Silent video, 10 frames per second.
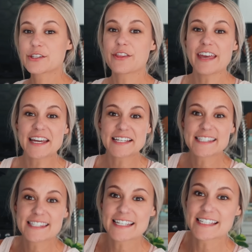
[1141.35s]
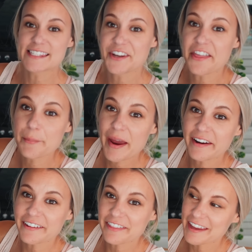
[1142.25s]
So this is another
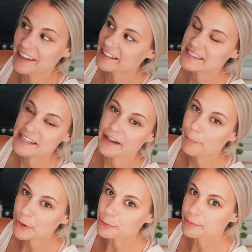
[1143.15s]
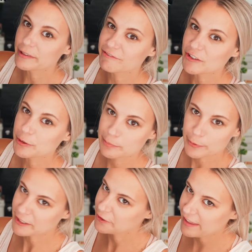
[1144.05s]
medical thing. It's like a boot if you
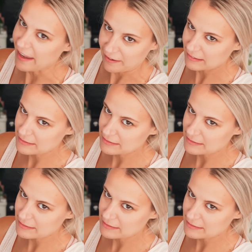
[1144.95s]
break your leg.